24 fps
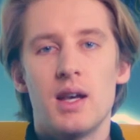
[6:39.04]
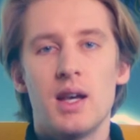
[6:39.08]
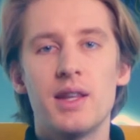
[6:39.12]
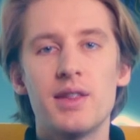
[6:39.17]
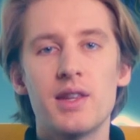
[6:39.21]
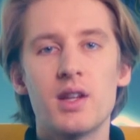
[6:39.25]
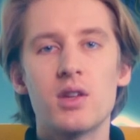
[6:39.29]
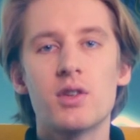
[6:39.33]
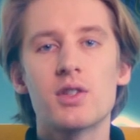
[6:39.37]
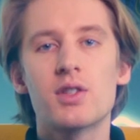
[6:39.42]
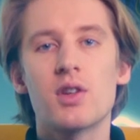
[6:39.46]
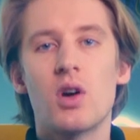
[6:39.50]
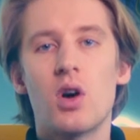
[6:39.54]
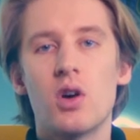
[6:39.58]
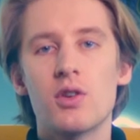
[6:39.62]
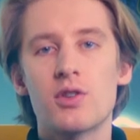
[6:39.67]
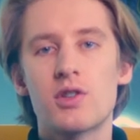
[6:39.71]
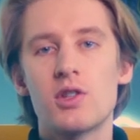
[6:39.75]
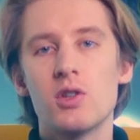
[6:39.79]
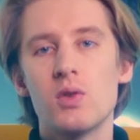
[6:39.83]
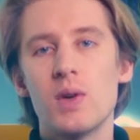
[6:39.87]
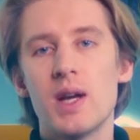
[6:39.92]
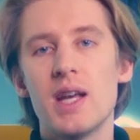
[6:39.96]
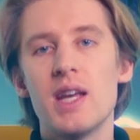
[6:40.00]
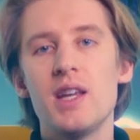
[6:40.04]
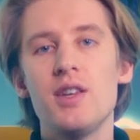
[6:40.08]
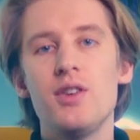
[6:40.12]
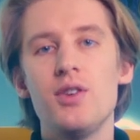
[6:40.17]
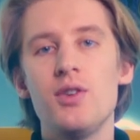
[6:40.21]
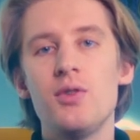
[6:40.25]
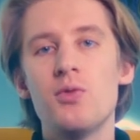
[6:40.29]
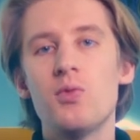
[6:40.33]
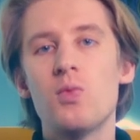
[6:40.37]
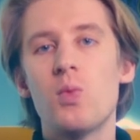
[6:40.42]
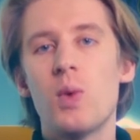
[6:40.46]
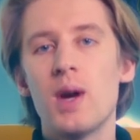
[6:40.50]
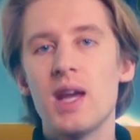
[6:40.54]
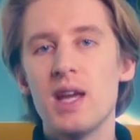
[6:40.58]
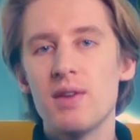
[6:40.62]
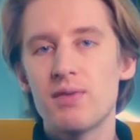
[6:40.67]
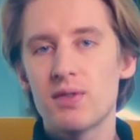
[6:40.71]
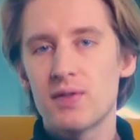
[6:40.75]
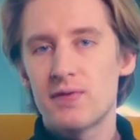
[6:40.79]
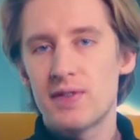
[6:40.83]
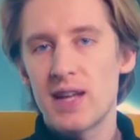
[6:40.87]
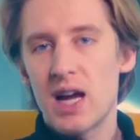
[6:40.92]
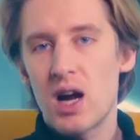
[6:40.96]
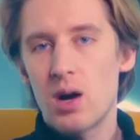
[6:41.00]
And there is also a new wave
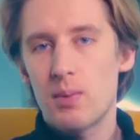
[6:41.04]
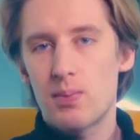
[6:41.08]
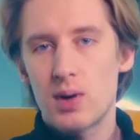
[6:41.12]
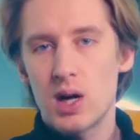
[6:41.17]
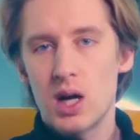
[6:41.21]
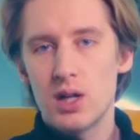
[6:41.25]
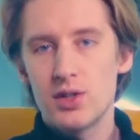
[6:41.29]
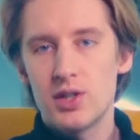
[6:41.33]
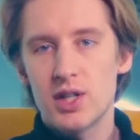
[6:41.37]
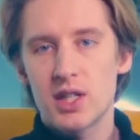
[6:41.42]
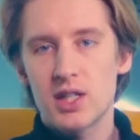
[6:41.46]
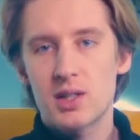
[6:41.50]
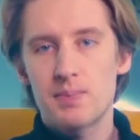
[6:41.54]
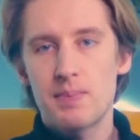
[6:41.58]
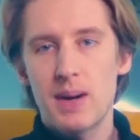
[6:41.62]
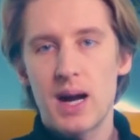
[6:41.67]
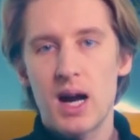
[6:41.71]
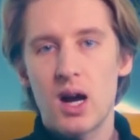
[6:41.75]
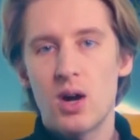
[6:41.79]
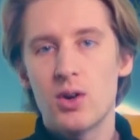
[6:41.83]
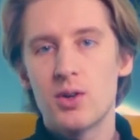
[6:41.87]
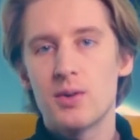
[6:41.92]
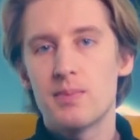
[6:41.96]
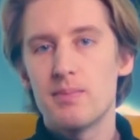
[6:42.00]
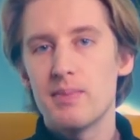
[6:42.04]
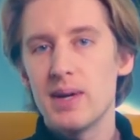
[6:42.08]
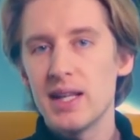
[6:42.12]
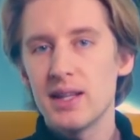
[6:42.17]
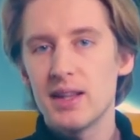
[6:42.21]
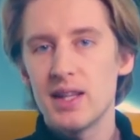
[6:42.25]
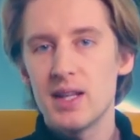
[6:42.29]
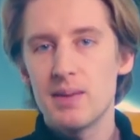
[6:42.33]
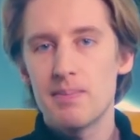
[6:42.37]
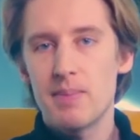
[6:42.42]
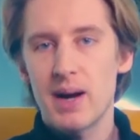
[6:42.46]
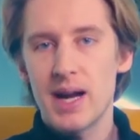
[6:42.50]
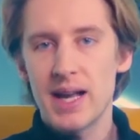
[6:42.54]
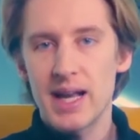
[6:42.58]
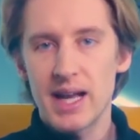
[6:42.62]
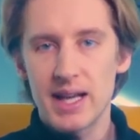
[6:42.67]
of DAO projects powered mainly by